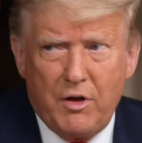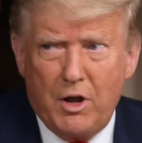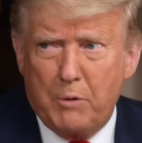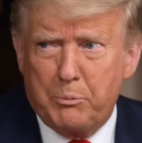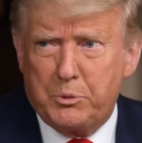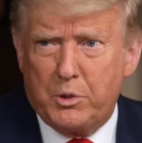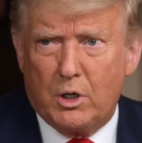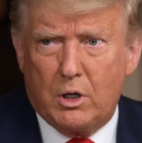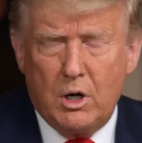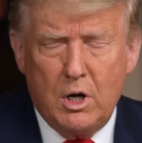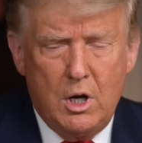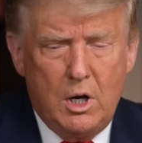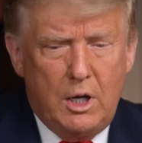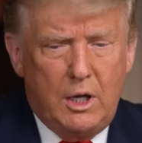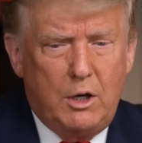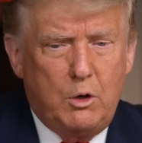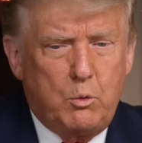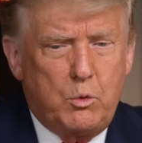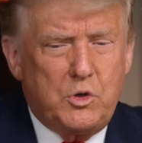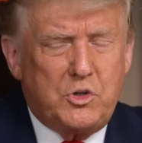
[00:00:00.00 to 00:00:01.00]
helped her.
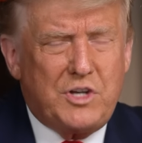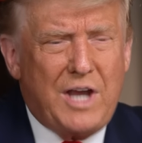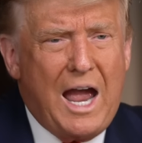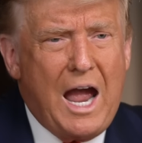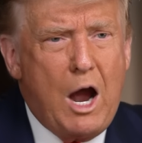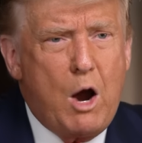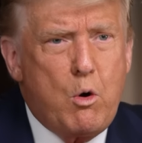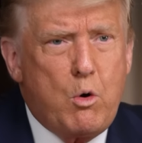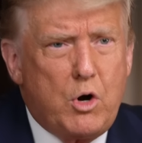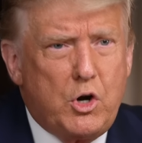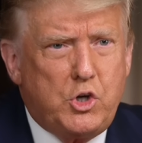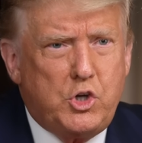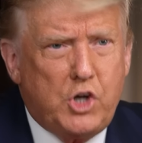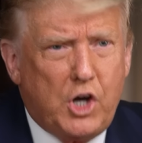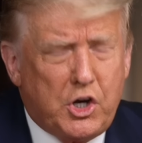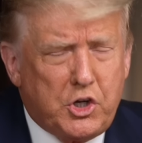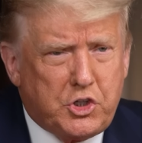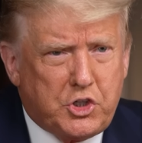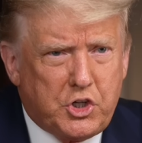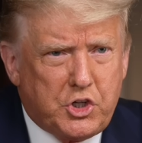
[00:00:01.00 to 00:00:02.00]
It was you our
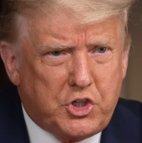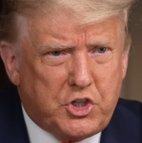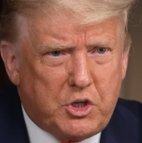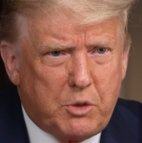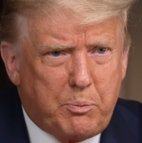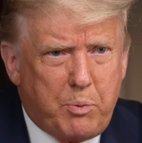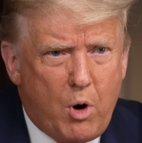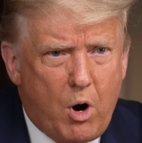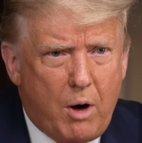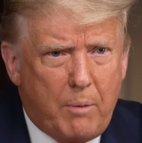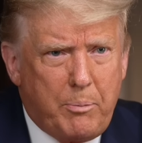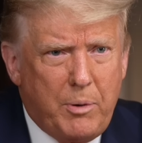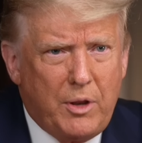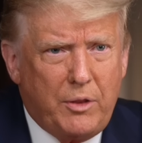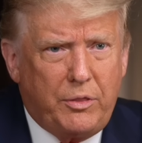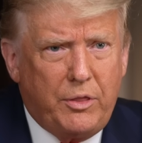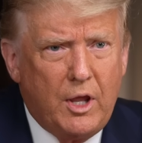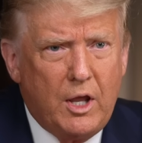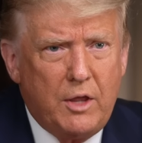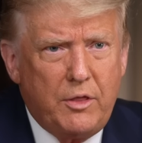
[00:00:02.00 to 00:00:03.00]
Justice
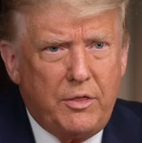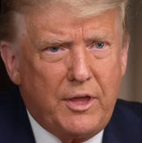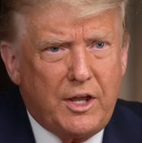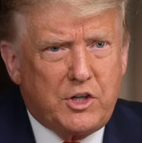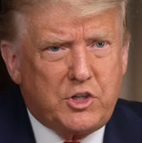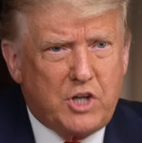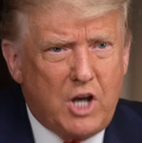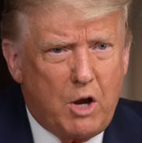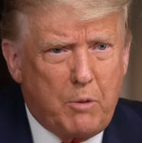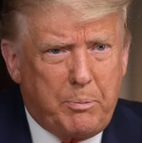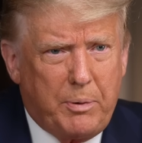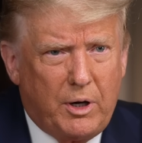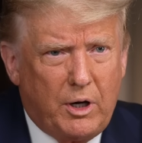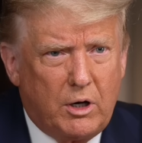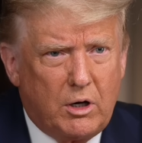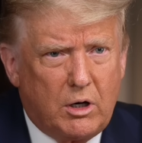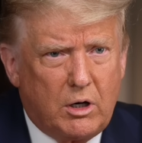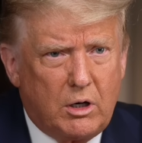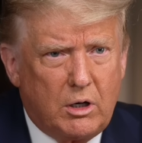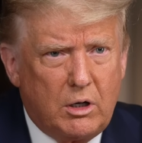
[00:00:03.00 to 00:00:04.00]
Department you, you criticized that's helping
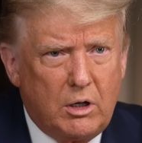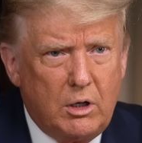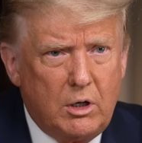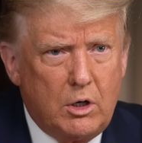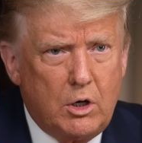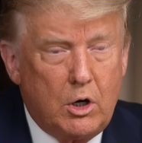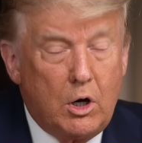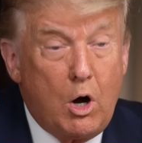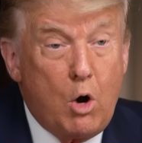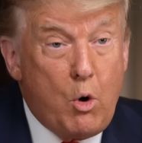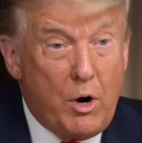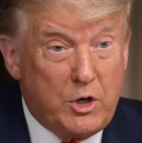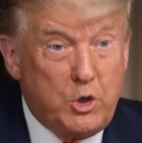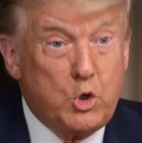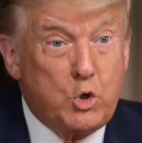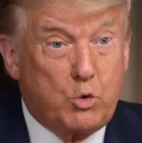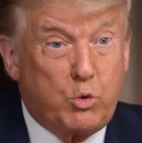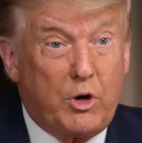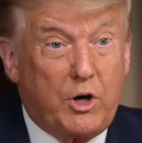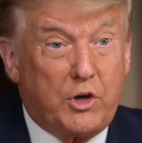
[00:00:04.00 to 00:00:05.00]
her. her. Oh, I
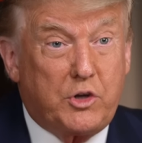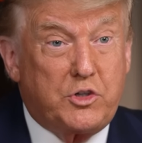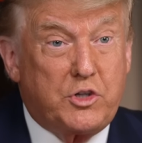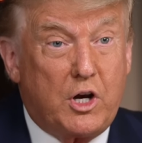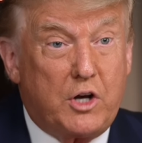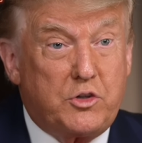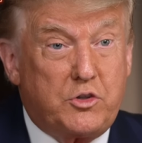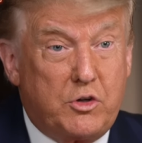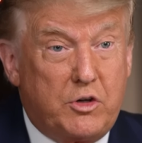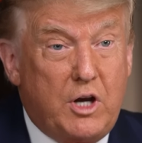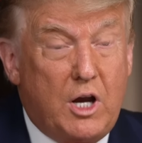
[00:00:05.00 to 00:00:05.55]
do criticize her.